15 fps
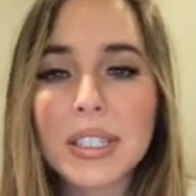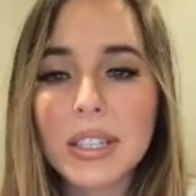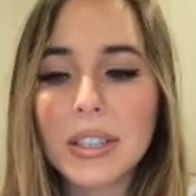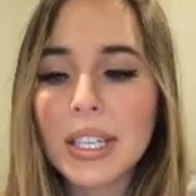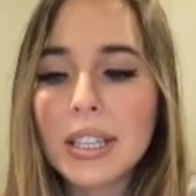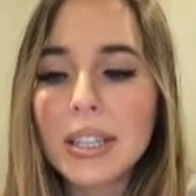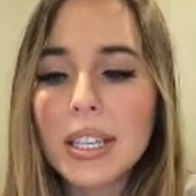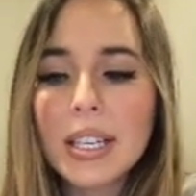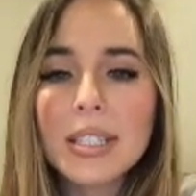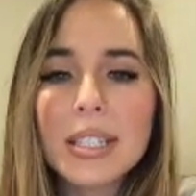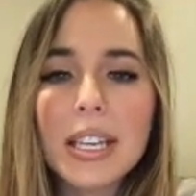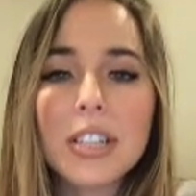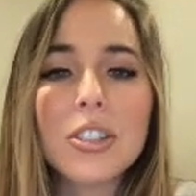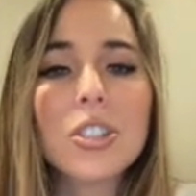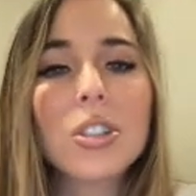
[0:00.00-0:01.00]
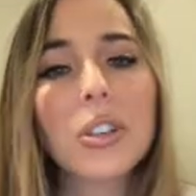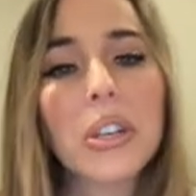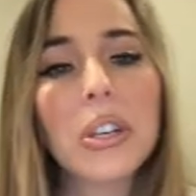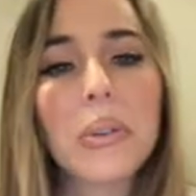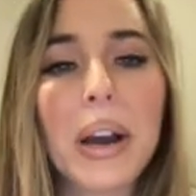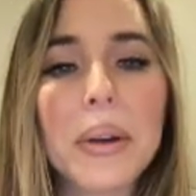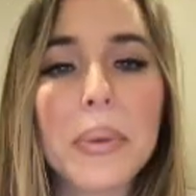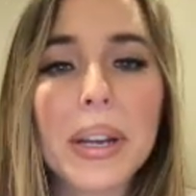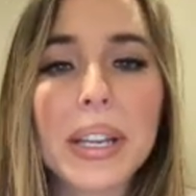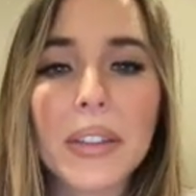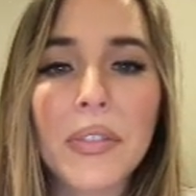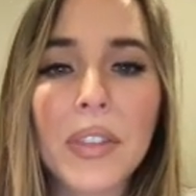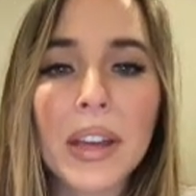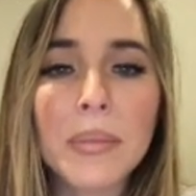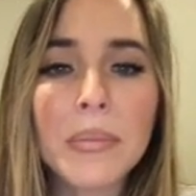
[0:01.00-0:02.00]
delete these and show you how I
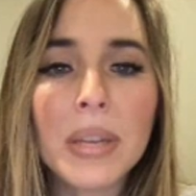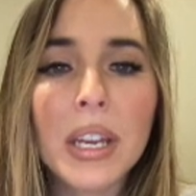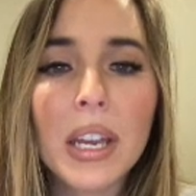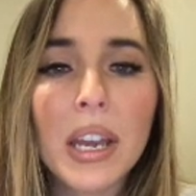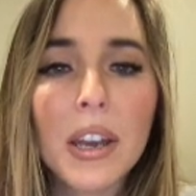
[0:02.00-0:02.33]
get them.